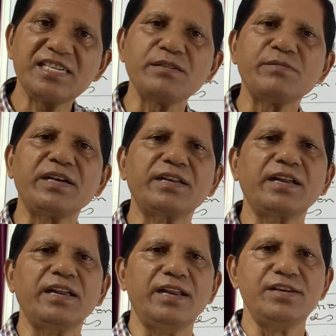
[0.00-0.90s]
asymmetric
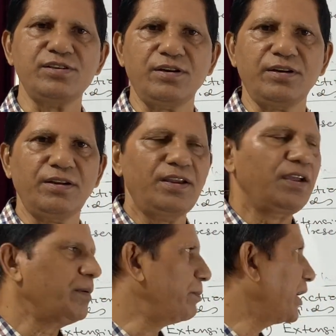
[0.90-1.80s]
in nature,
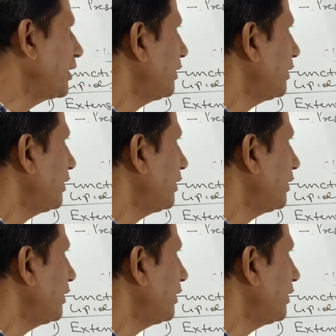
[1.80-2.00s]
because